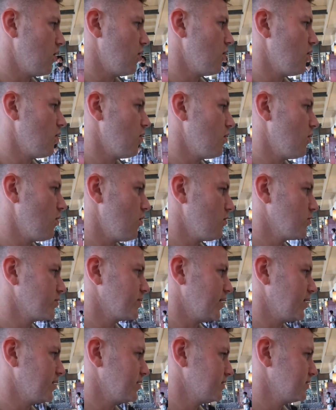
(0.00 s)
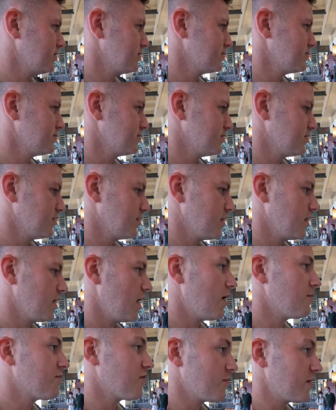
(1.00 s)
Oh,
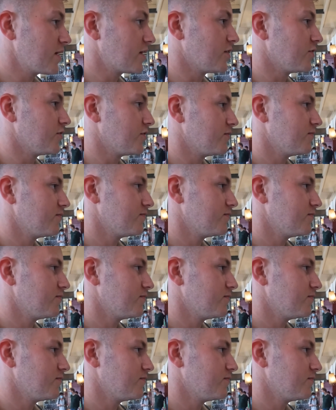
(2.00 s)
yeah. I'm from England.